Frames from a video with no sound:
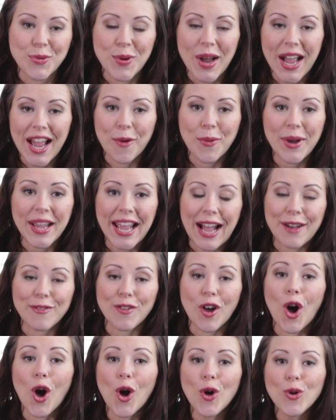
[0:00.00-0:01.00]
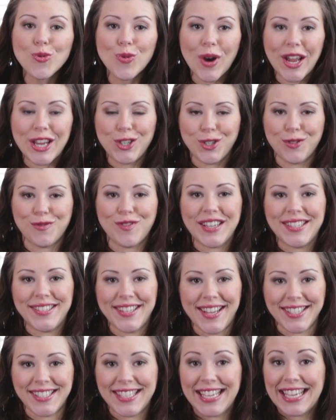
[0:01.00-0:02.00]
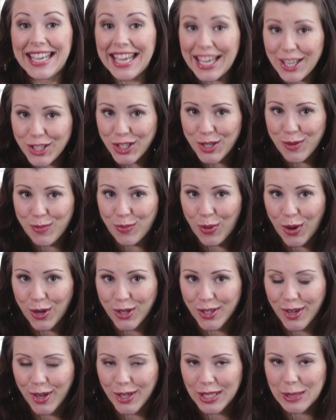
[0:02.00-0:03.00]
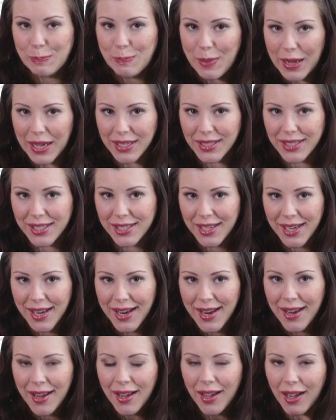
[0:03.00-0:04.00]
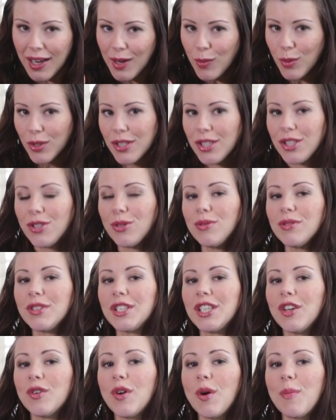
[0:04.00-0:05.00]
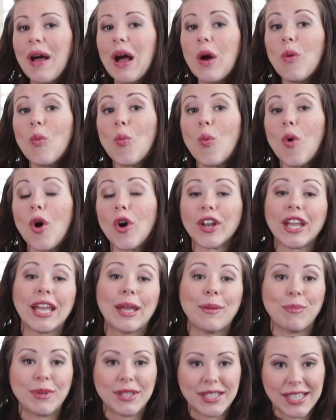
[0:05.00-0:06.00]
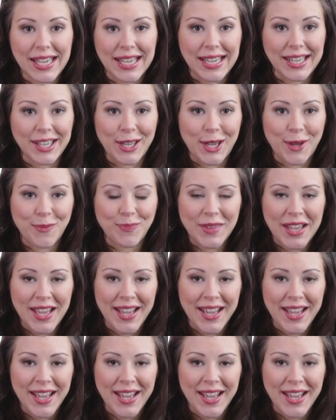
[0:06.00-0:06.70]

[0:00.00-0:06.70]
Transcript: aware, we have a whole range of fantastic kitchen products, but I want to talk to you about one in particular.